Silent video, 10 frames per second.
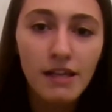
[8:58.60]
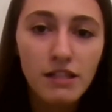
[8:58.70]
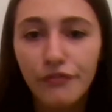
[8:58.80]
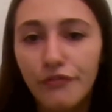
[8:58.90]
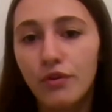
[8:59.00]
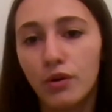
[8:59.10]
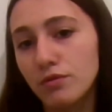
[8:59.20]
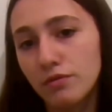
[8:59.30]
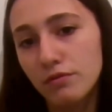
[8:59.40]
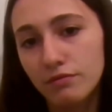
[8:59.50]
mask
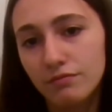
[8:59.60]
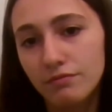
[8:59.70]
froze.